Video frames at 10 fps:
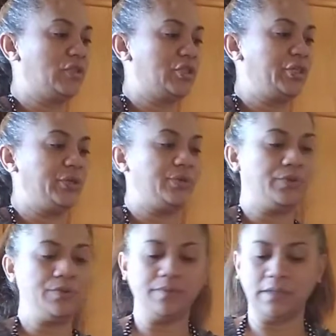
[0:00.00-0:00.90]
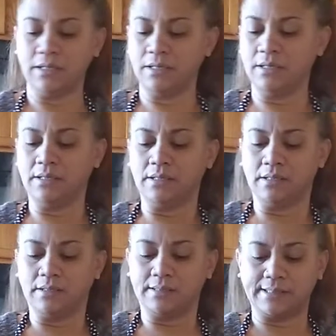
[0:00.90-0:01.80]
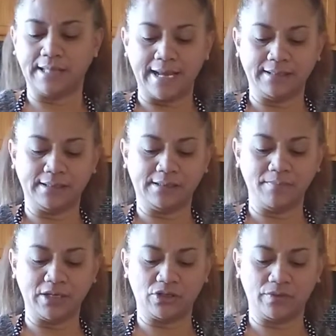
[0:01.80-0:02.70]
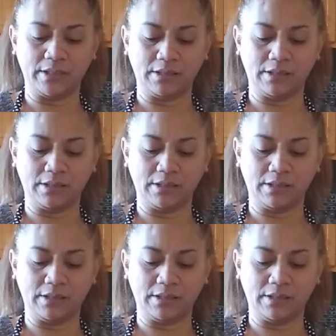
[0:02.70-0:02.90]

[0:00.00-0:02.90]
2, slide this measuring